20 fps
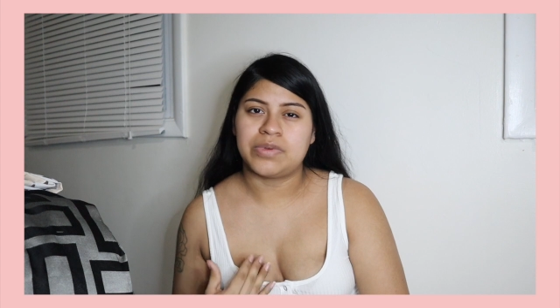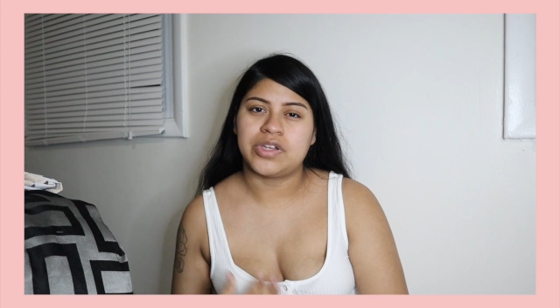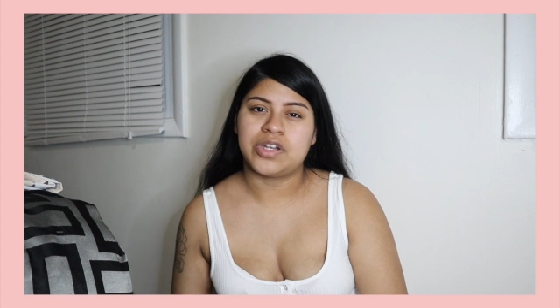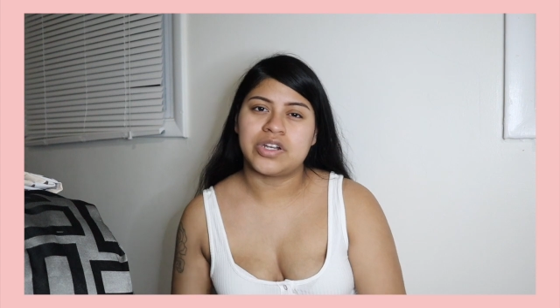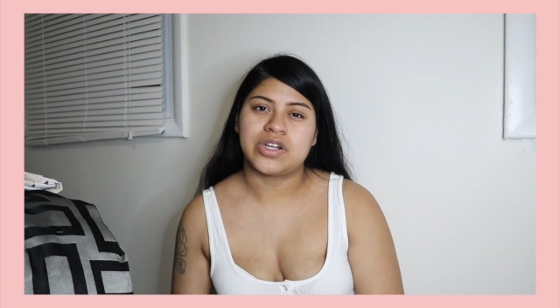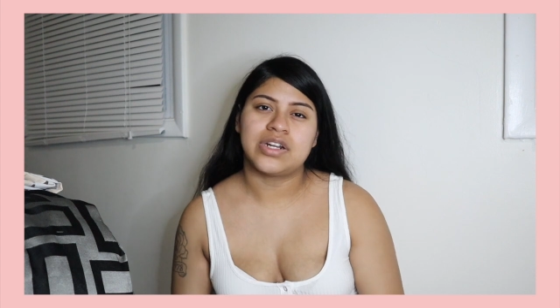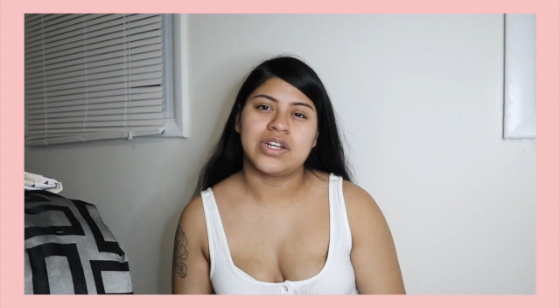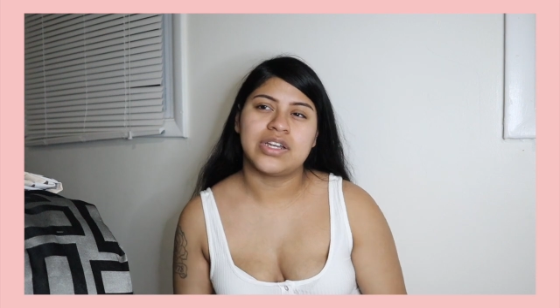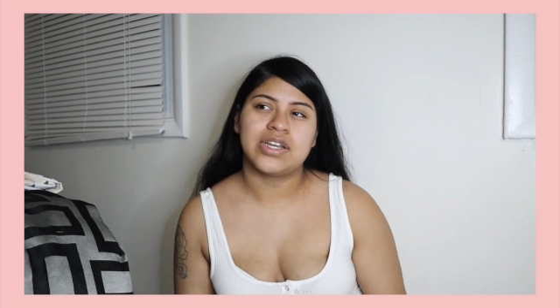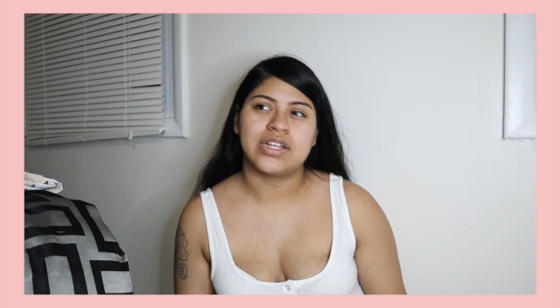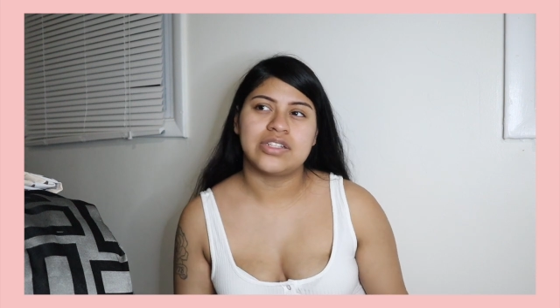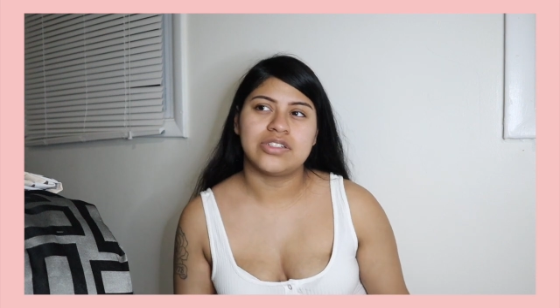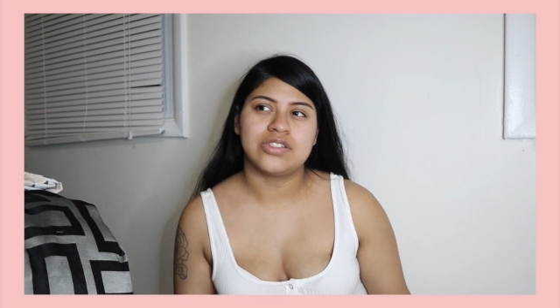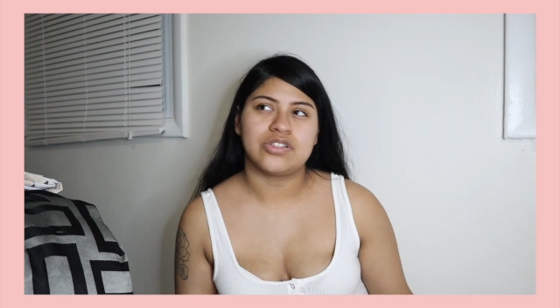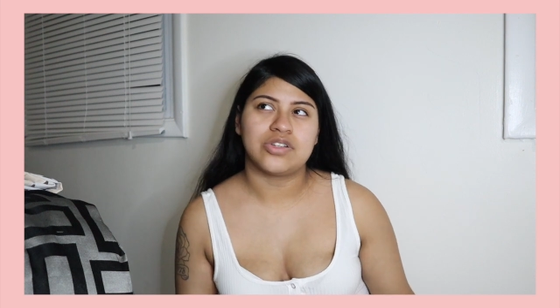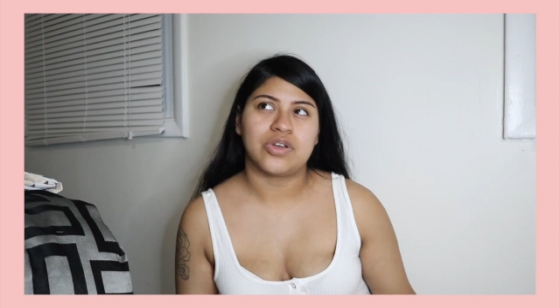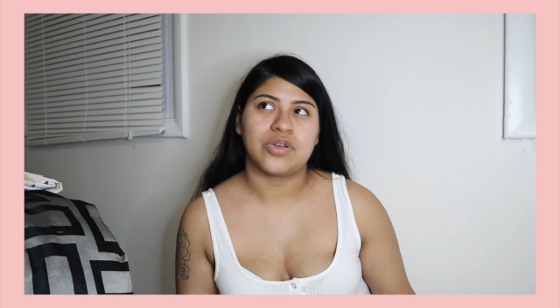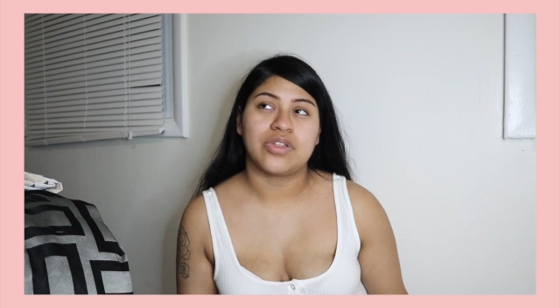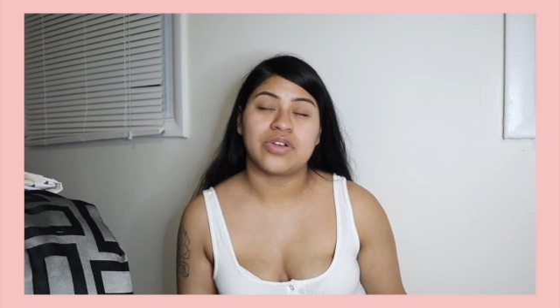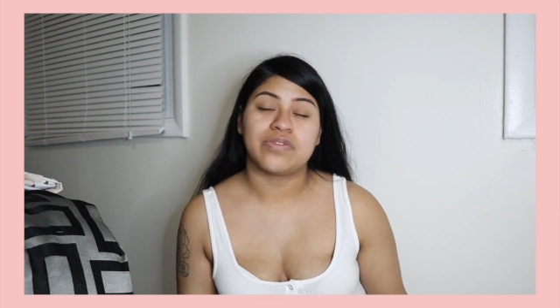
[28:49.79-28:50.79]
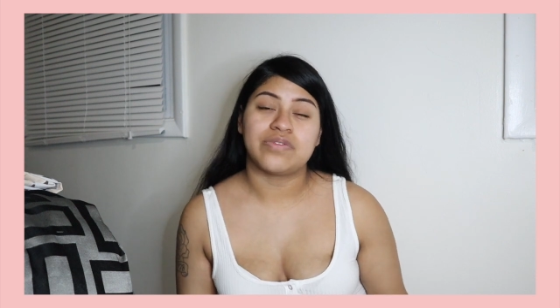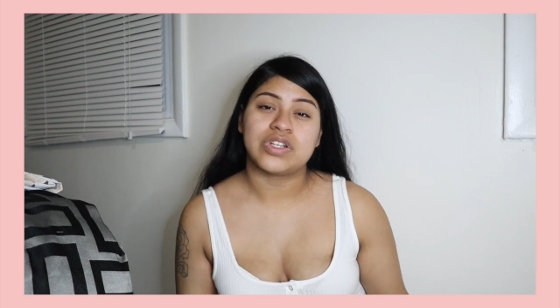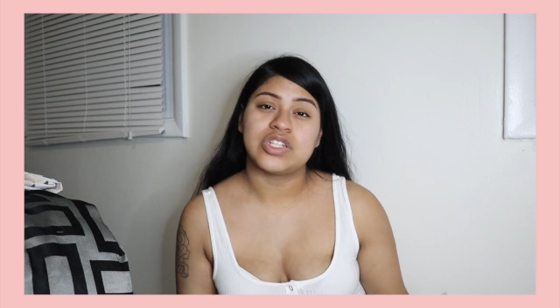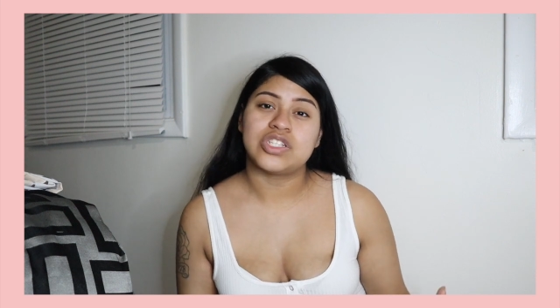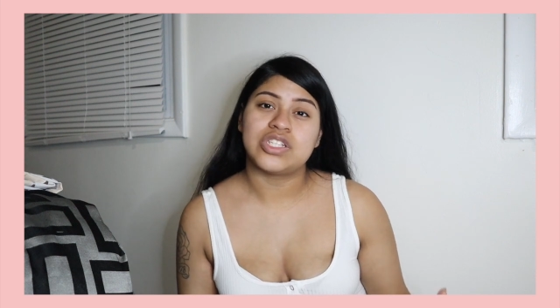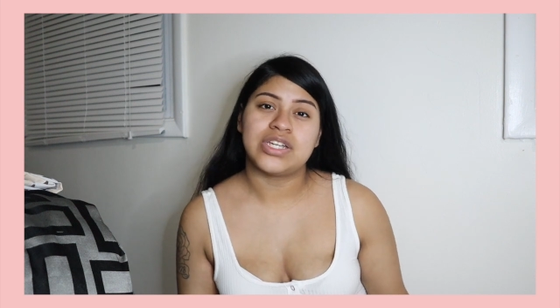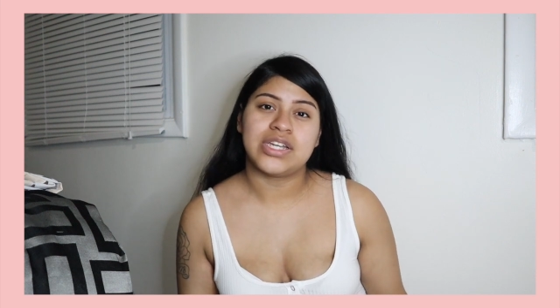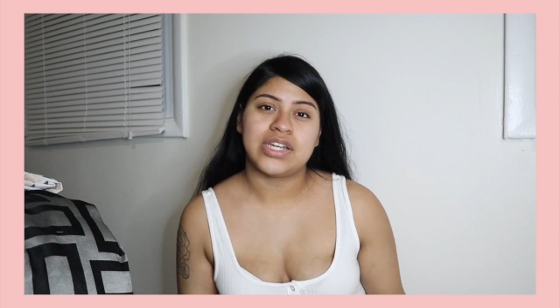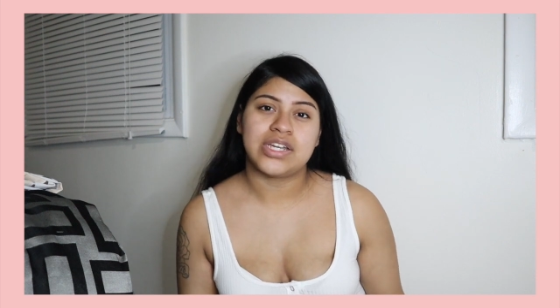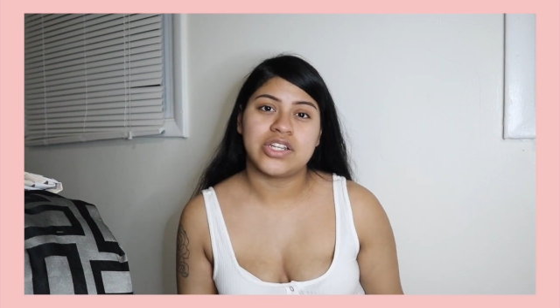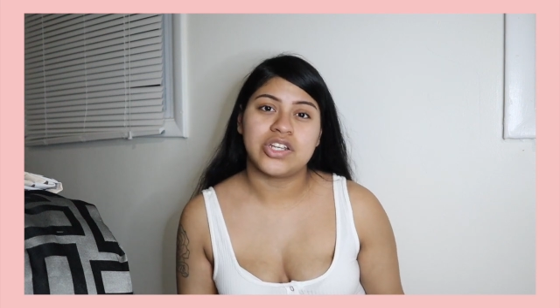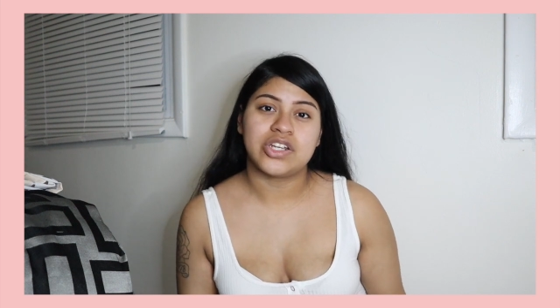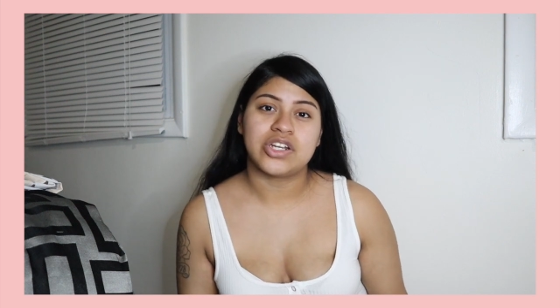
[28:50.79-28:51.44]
You're gonna get to know the routine.